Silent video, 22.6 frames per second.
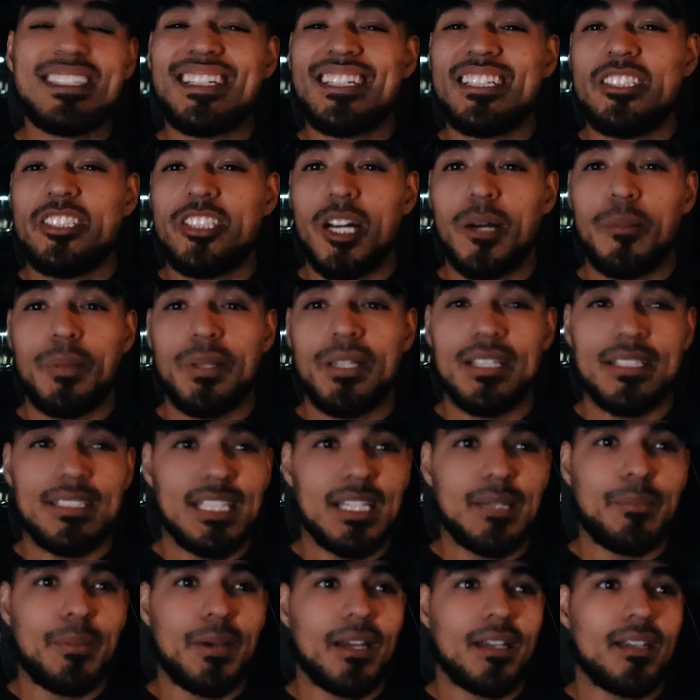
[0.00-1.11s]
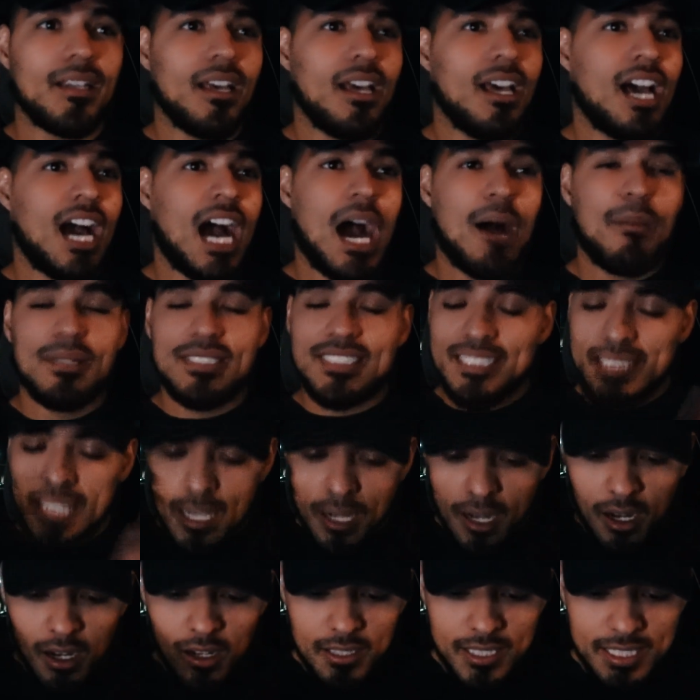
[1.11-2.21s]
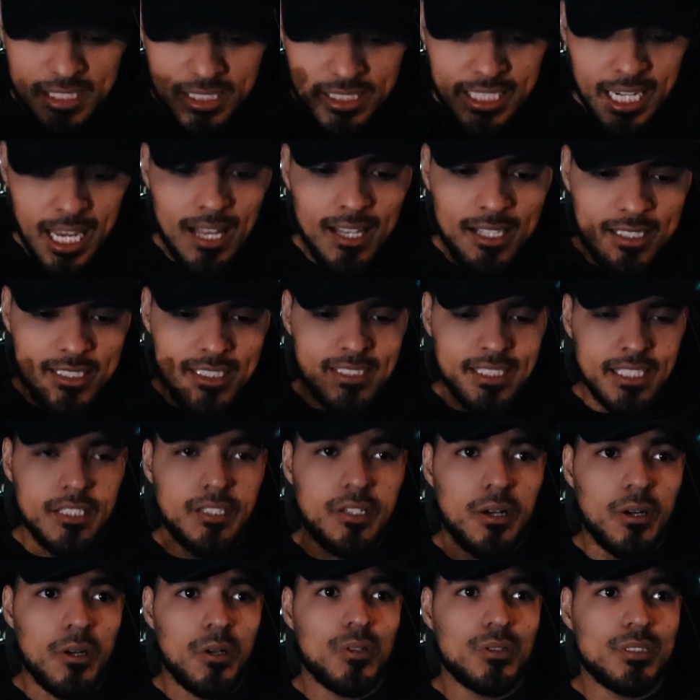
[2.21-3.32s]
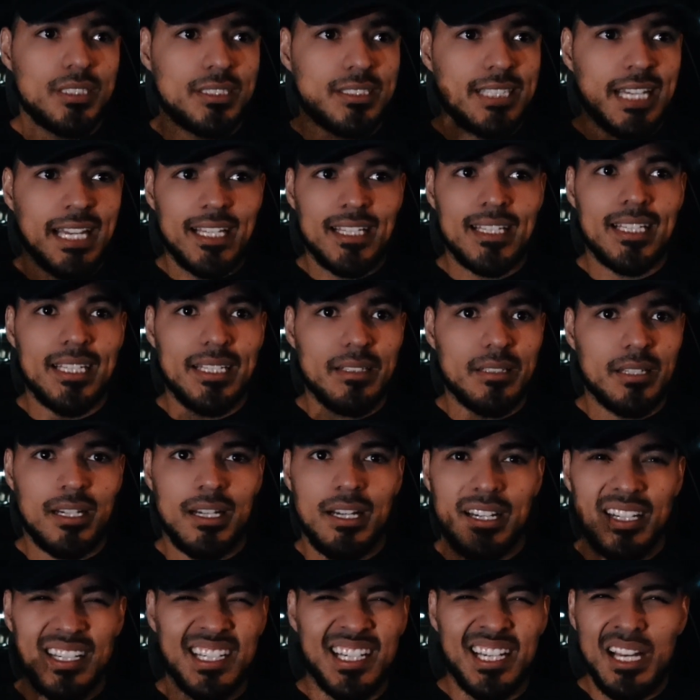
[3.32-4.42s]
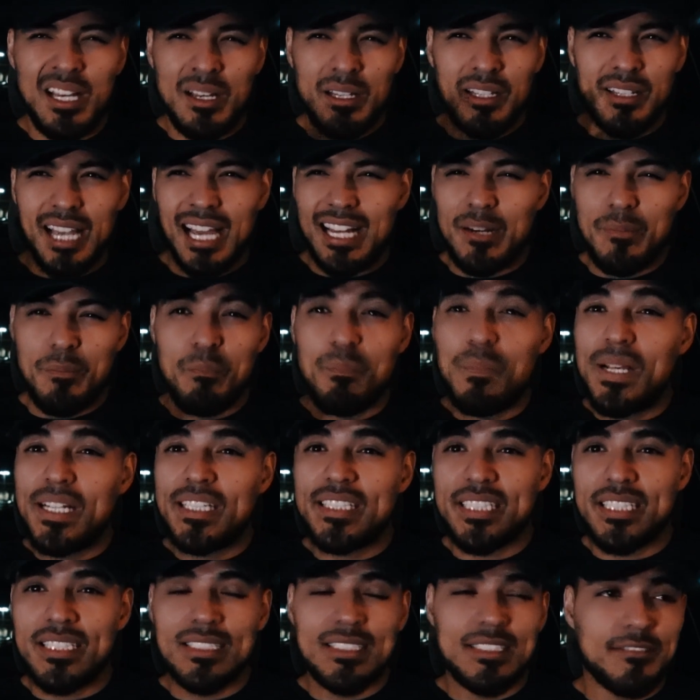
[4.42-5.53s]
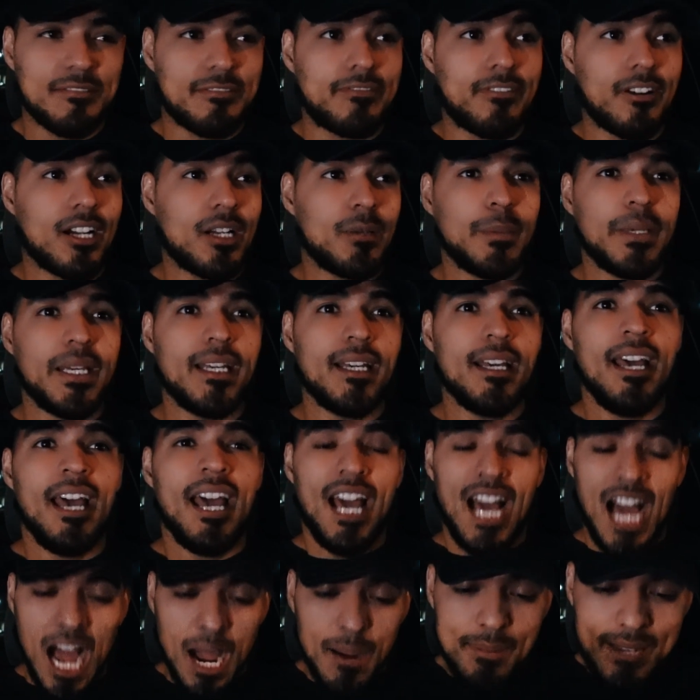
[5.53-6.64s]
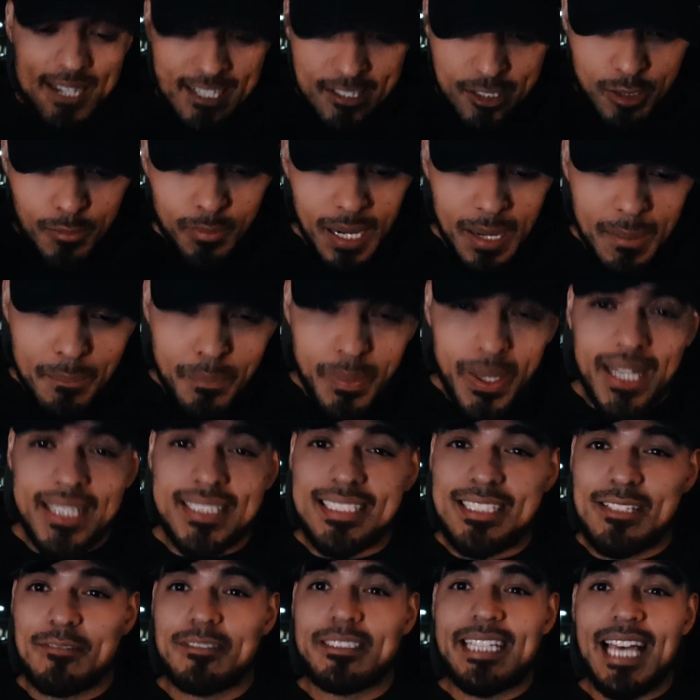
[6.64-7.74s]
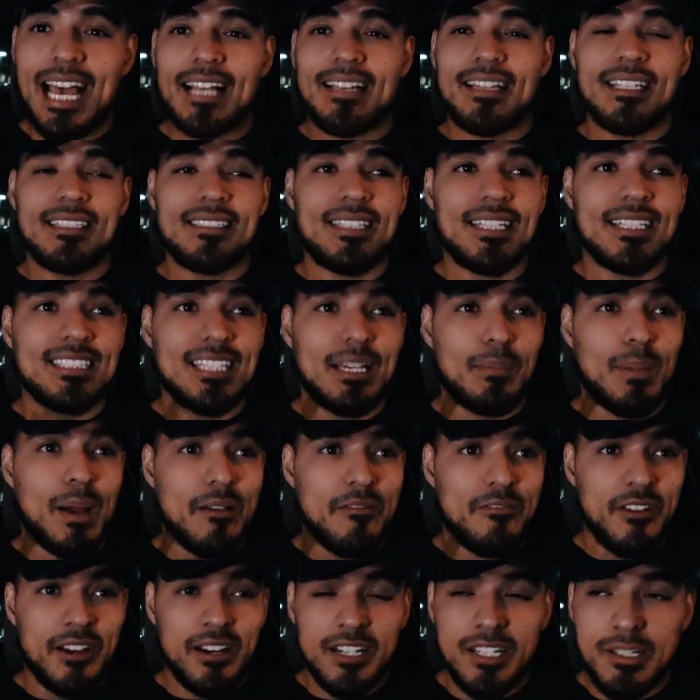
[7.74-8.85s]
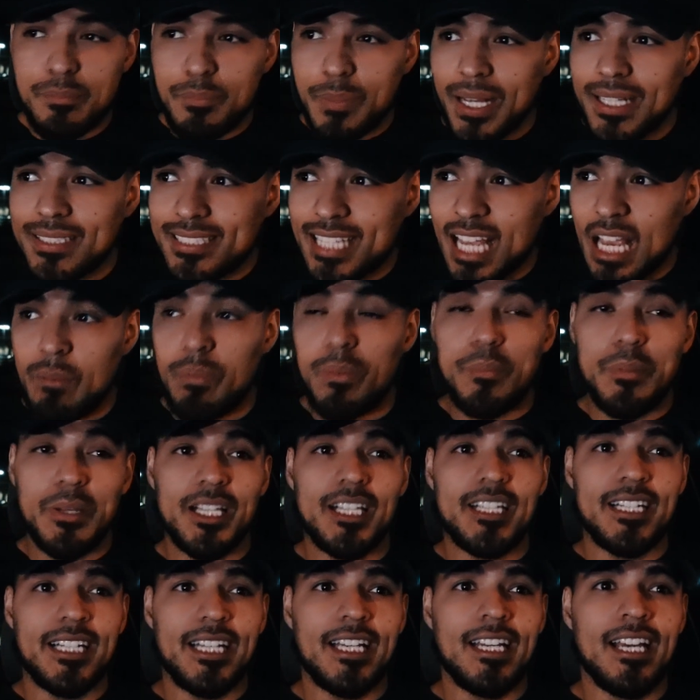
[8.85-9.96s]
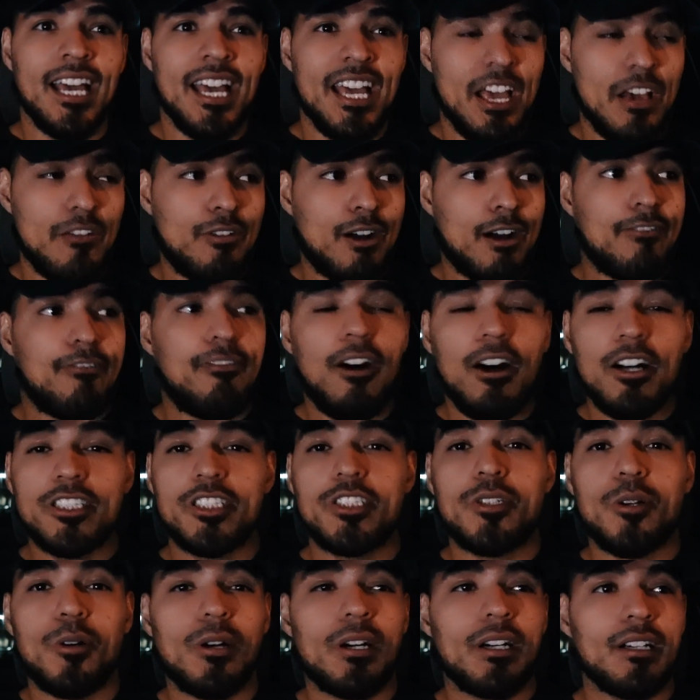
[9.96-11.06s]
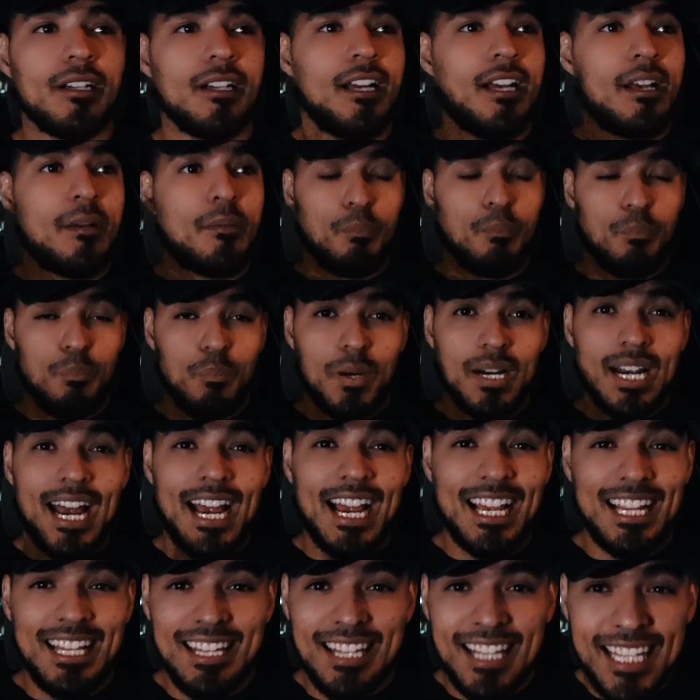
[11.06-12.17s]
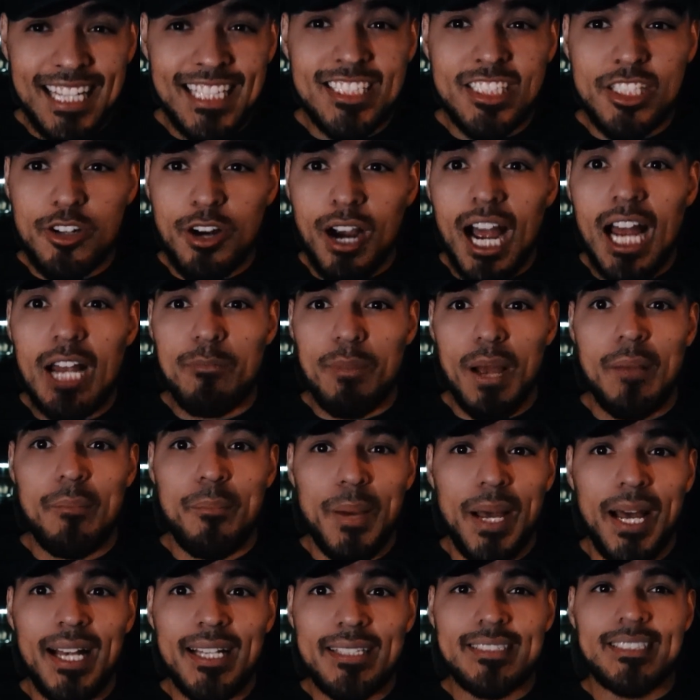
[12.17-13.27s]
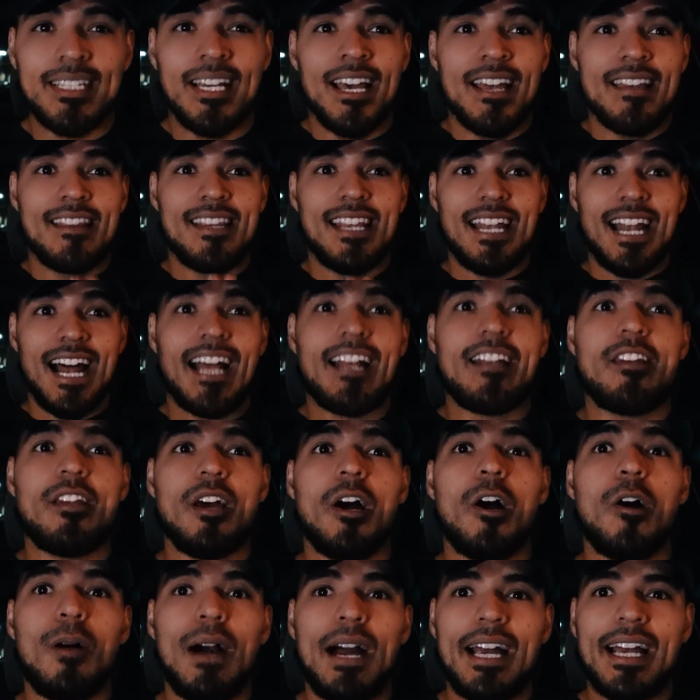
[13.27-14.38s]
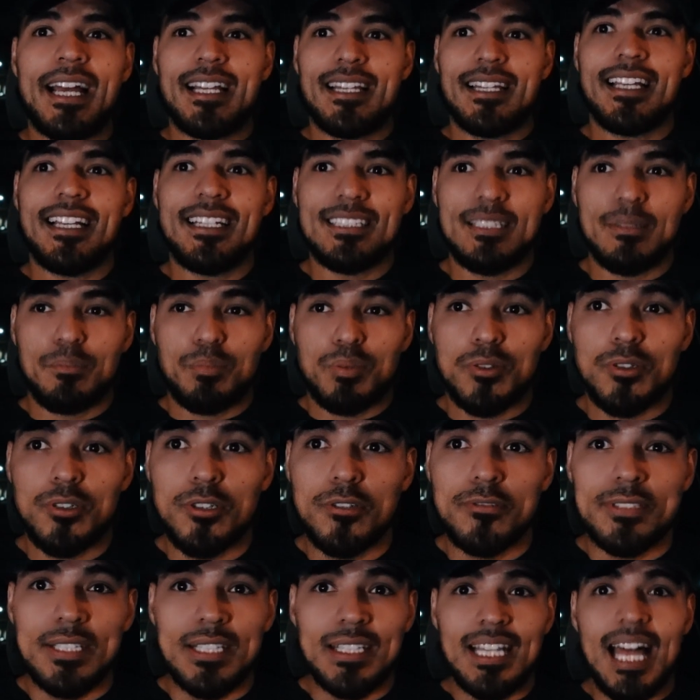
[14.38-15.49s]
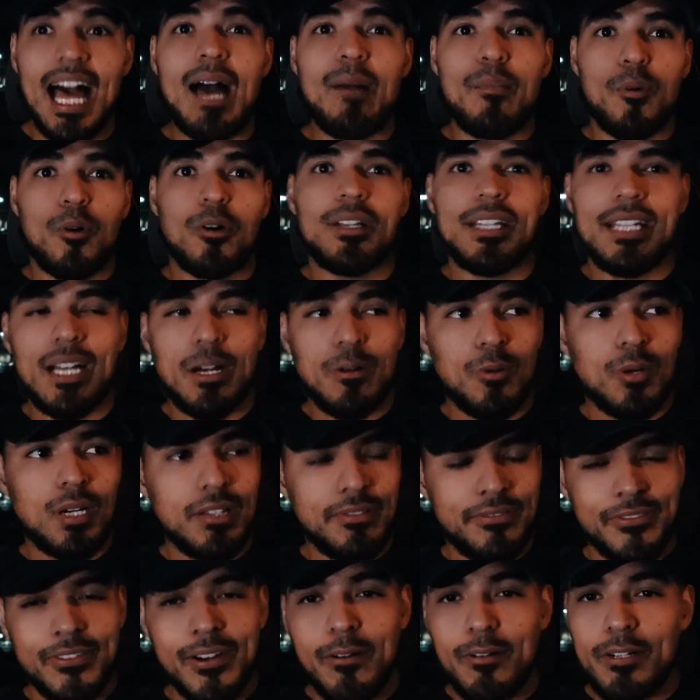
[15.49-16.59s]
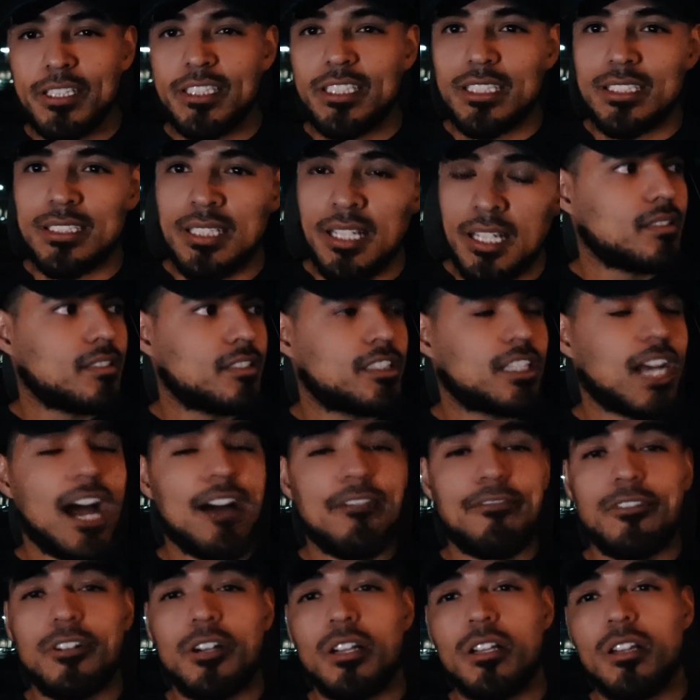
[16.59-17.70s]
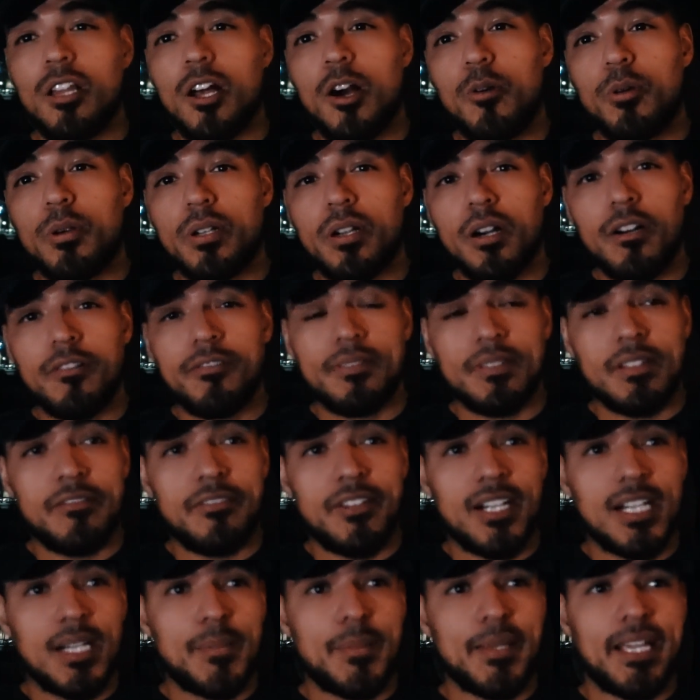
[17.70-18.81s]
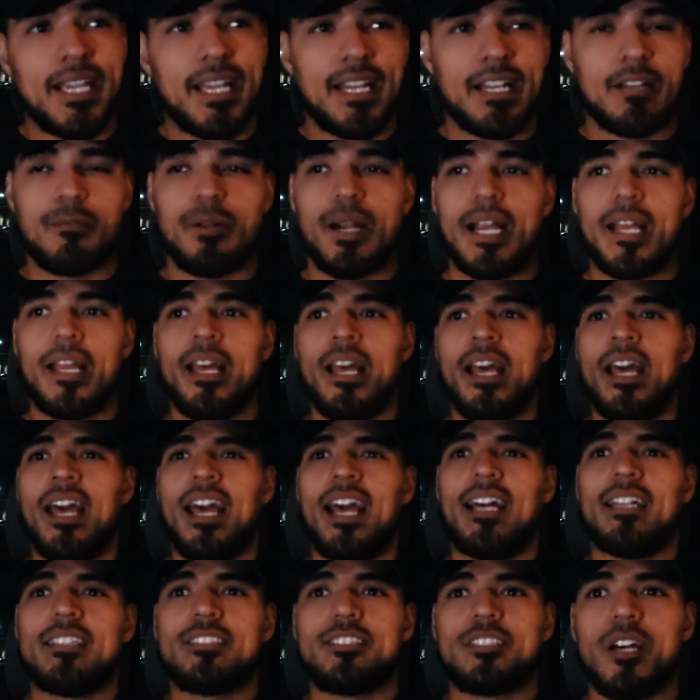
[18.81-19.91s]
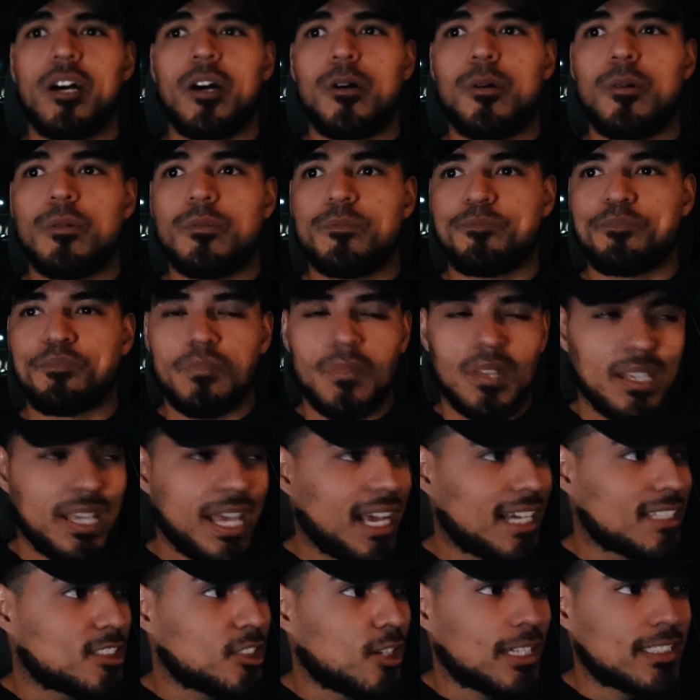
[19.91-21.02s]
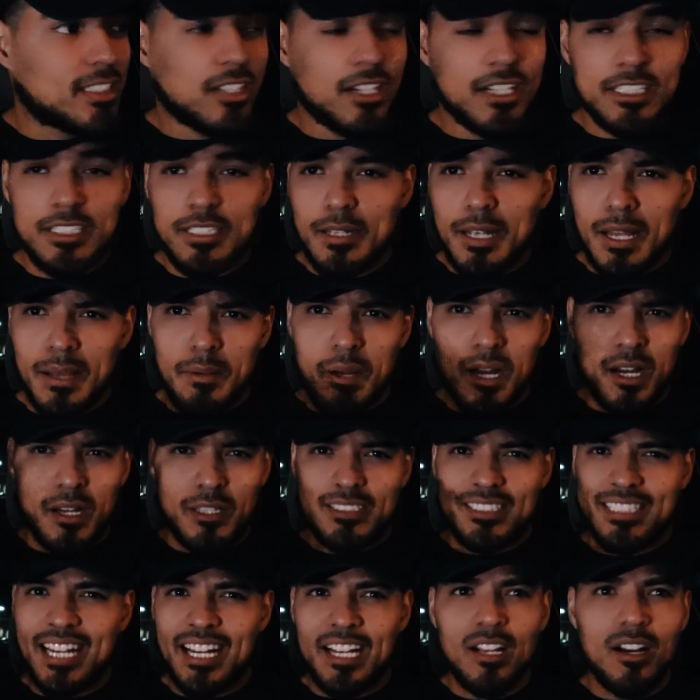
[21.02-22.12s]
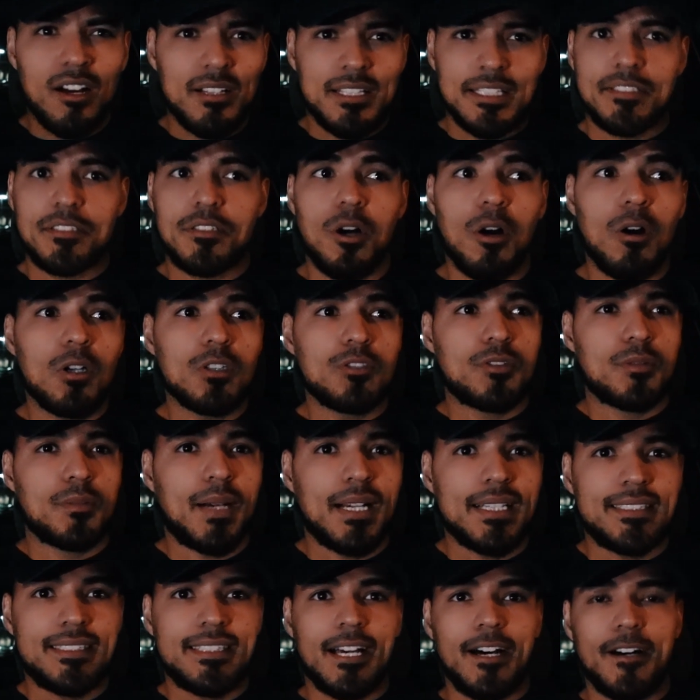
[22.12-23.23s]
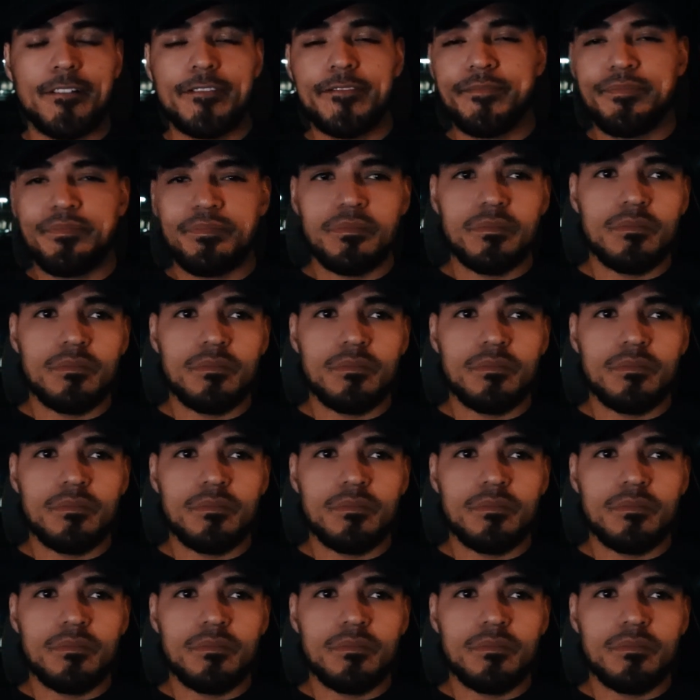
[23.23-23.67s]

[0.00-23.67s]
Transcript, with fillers: gonna jump in the deep end. I'm gonna set all these challenges and goals and daily uh, kind of missions in front of me. I'm gonna do my best to attack these things at my very best capability. If I fall short, but I at least tried my best, then I know I at least improved a lot more than I would if I would have just shot for a lower goal from the very beginning, right? And so, yeah, so I started uh, setting all these goals for myself